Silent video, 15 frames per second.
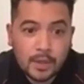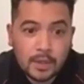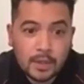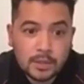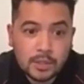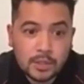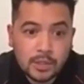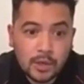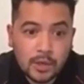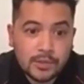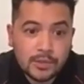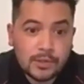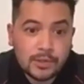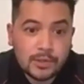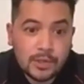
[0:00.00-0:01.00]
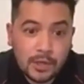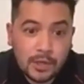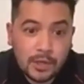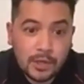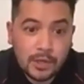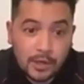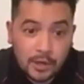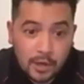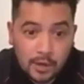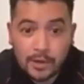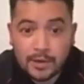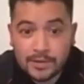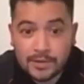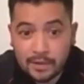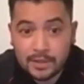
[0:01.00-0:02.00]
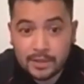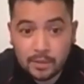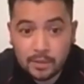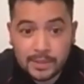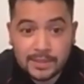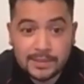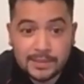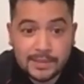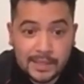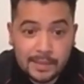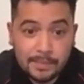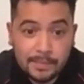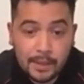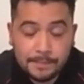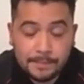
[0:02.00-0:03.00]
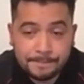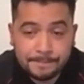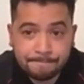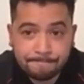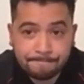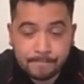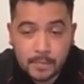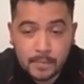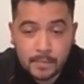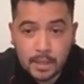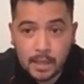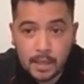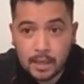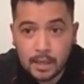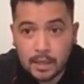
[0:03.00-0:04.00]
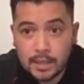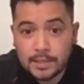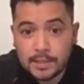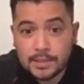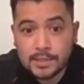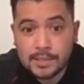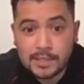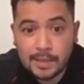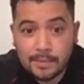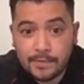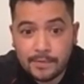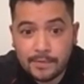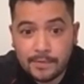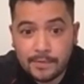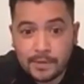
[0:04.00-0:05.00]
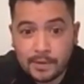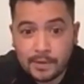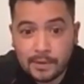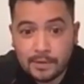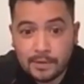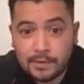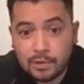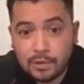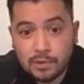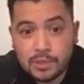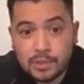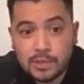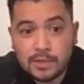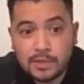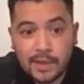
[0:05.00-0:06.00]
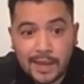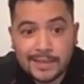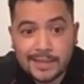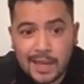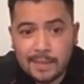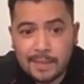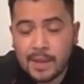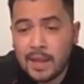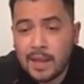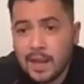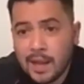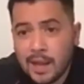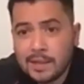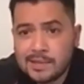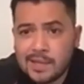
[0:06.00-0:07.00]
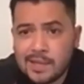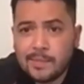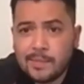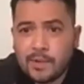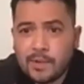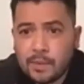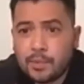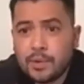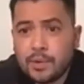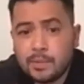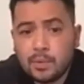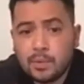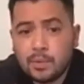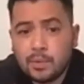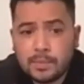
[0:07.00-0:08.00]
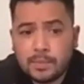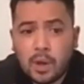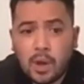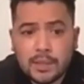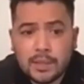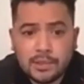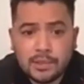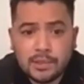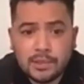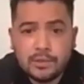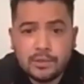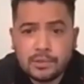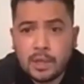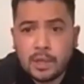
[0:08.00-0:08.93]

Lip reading: So tonight we're going to dive a little bit deeper into some of the uses of K-tape and some of the principles behind its use.